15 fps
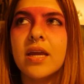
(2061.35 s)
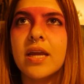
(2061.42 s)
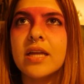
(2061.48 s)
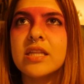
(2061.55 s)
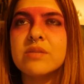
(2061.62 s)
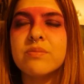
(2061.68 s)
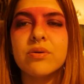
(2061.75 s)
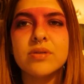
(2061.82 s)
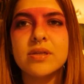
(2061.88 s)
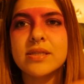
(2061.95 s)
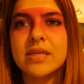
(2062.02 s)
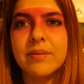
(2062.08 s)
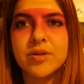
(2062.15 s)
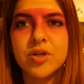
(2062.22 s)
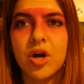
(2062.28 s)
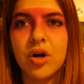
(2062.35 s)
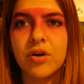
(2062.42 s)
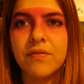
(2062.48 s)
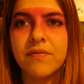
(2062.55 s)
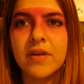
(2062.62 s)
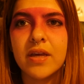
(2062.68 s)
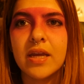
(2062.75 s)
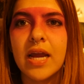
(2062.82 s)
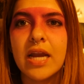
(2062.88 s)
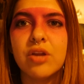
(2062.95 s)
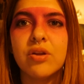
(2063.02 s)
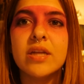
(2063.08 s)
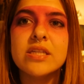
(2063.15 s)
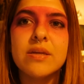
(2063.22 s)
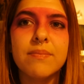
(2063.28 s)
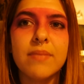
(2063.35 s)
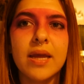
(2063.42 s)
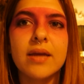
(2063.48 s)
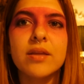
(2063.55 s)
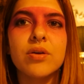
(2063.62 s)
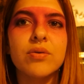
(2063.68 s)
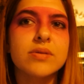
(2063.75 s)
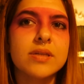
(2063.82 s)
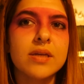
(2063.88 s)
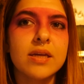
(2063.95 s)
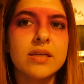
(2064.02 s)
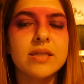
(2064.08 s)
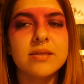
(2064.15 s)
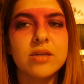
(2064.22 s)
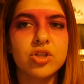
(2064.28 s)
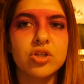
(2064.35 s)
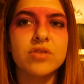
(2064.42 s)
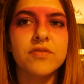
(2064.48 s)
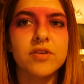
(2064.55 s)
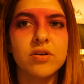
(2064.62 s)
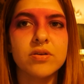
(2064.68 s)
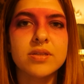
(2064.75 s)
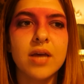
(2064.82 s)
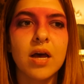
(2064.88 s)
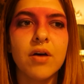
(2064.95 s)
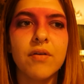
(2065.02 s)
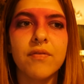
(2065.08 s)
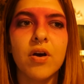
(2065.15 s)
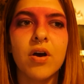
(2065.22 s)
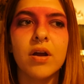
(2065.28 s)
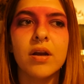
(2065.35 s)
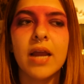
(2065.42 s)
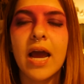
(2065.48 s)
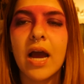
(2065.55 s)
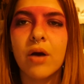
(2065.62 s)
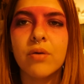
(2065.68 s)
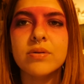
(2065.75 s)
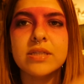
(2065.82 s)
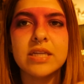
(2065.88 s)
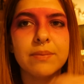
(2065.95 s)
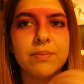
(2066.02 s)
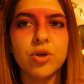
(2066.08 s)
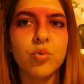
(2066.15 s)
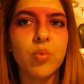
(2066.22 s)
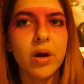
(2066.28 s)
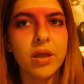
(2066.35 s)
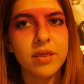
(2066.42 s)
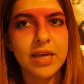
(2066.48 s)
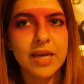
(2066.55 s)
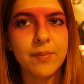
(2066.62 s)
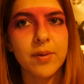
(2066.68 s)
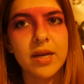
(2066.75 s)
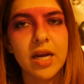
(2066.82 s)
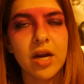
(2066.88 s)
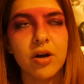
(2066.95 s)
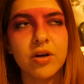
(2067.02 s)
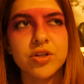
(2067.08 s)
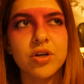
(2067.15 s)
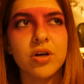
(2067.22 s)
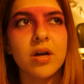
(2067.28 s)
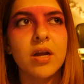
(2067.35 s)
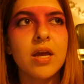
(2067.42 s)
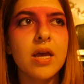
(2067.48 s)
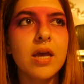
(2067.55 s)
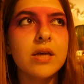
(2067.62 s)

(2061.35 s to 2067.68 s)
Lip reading: it's mostly cinematography, and you need to make those decisions for yourself on how deep you want to think about a character.